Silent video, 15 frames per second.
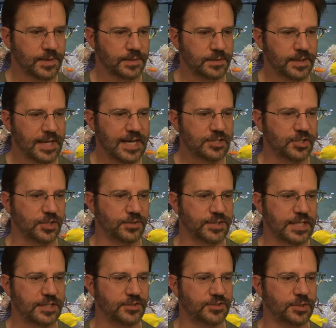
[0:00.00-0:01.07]
Angelo,
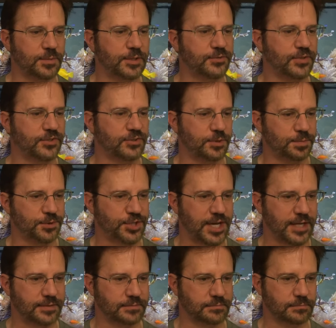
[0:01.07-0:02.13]
thank you so much for the super
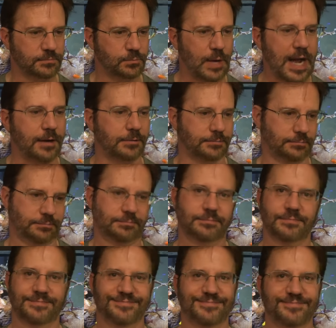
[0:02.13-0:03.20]
chat. Wow.
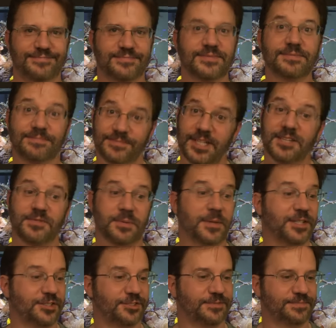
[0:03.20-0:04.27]
Thank you very much.